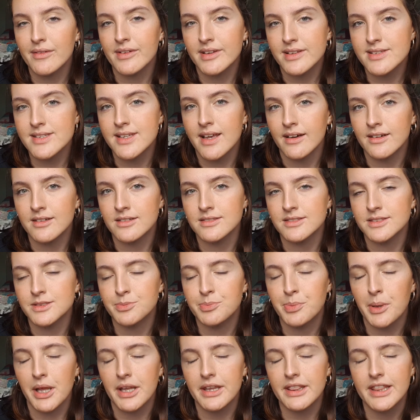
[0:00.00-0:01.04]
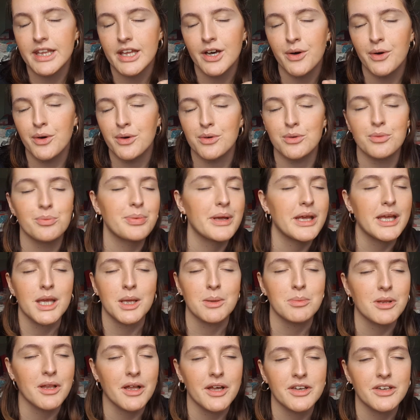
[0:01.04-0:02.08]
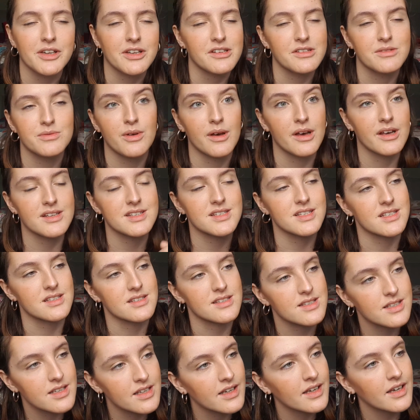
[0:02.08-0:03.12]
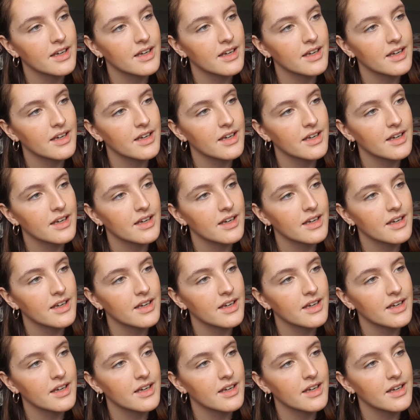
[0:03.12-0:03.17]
in circles. But the whole Peaky Blinders versus